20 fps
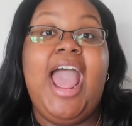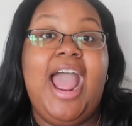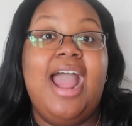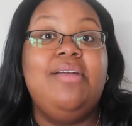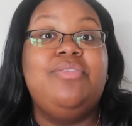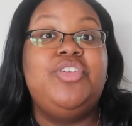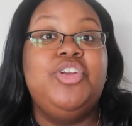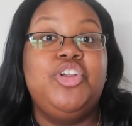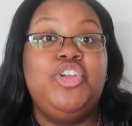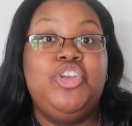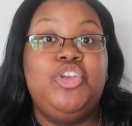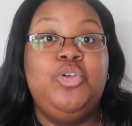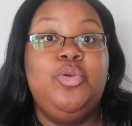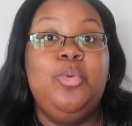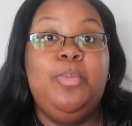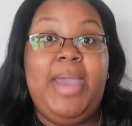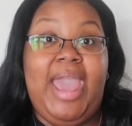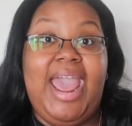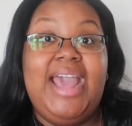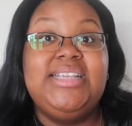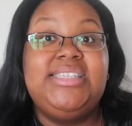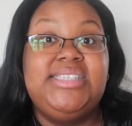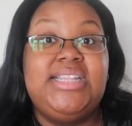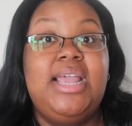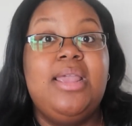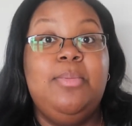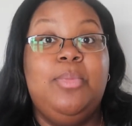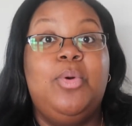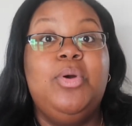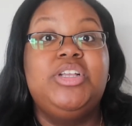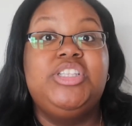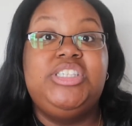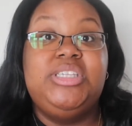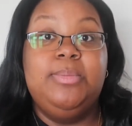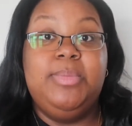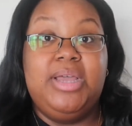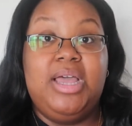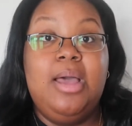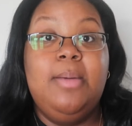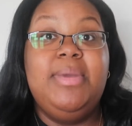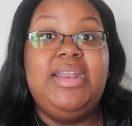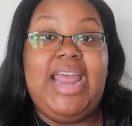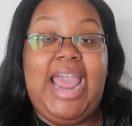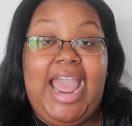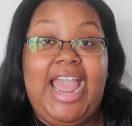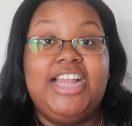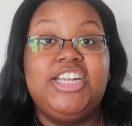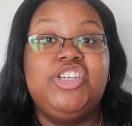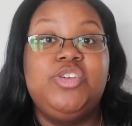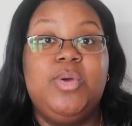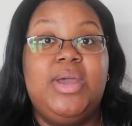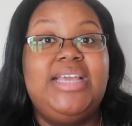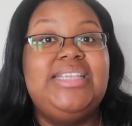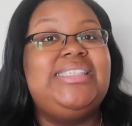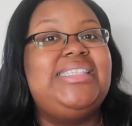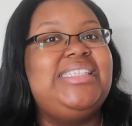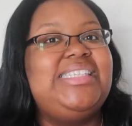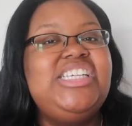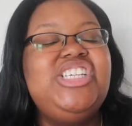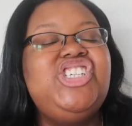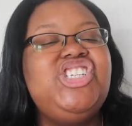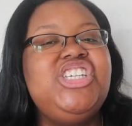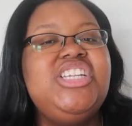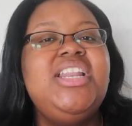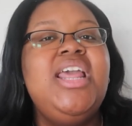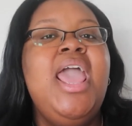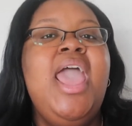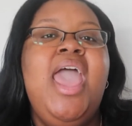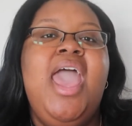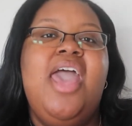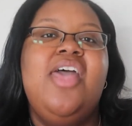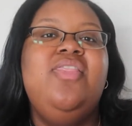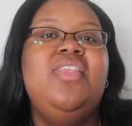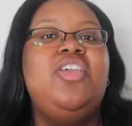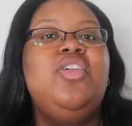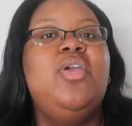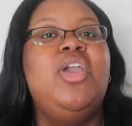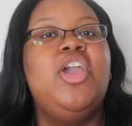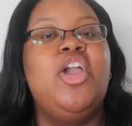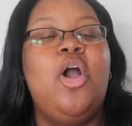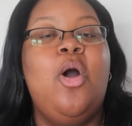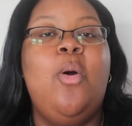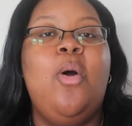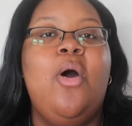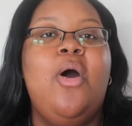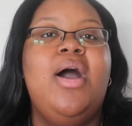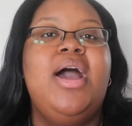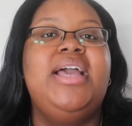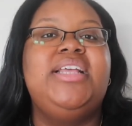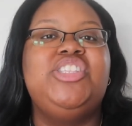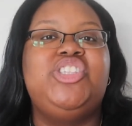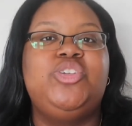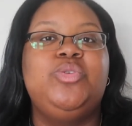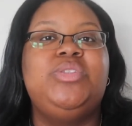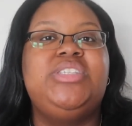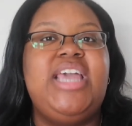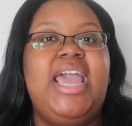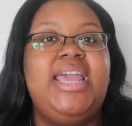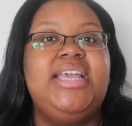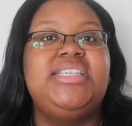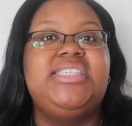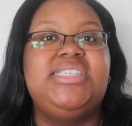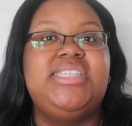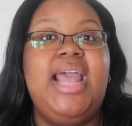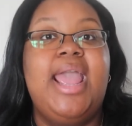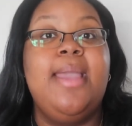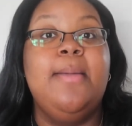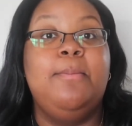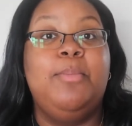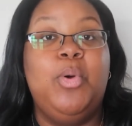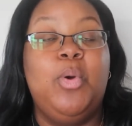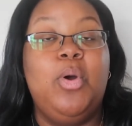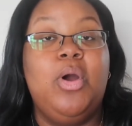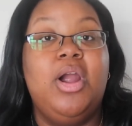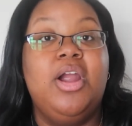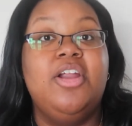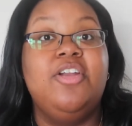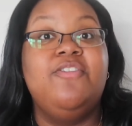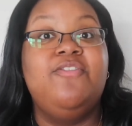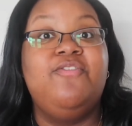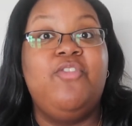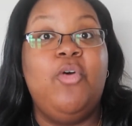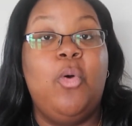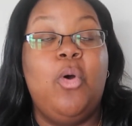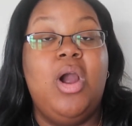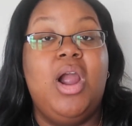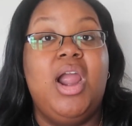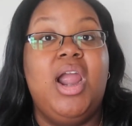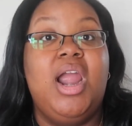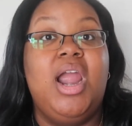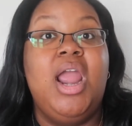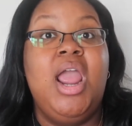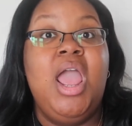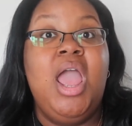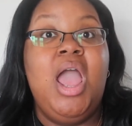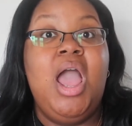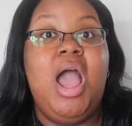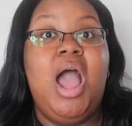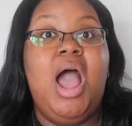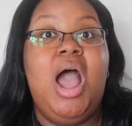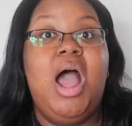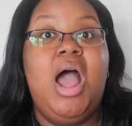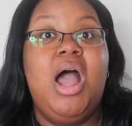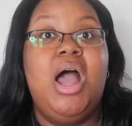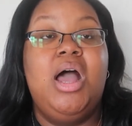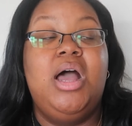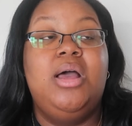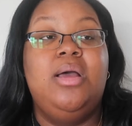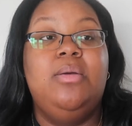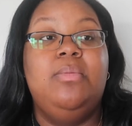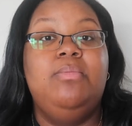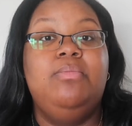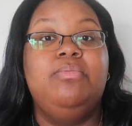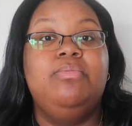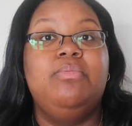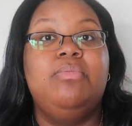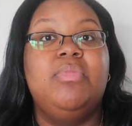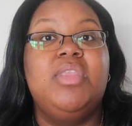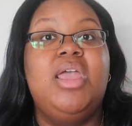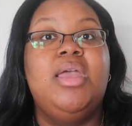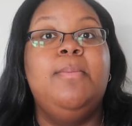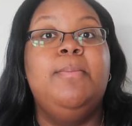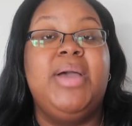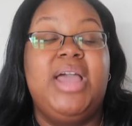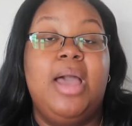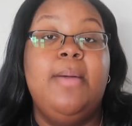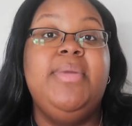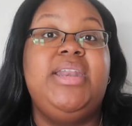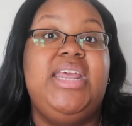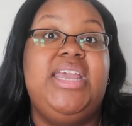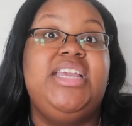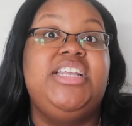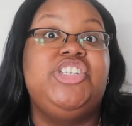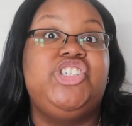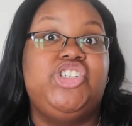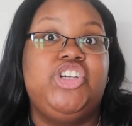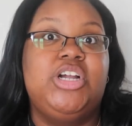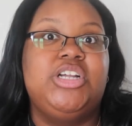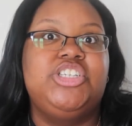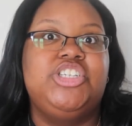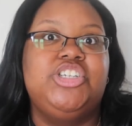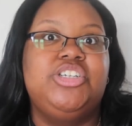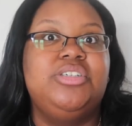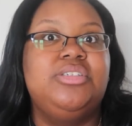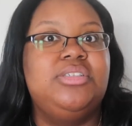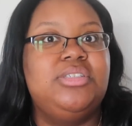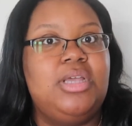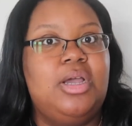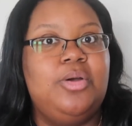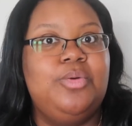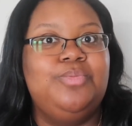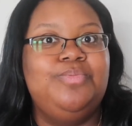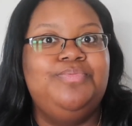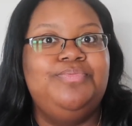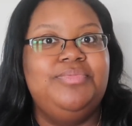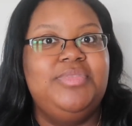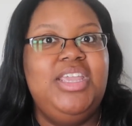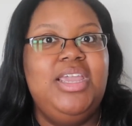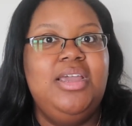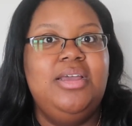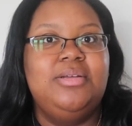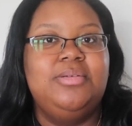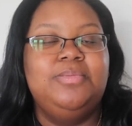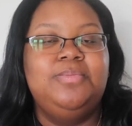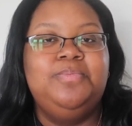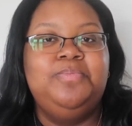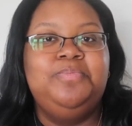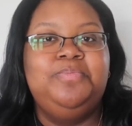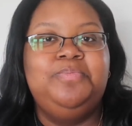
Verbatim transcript: after you pass state board to become an actual esthetician, and then you can go on to take state board for um, becoming an instructor. So yeah.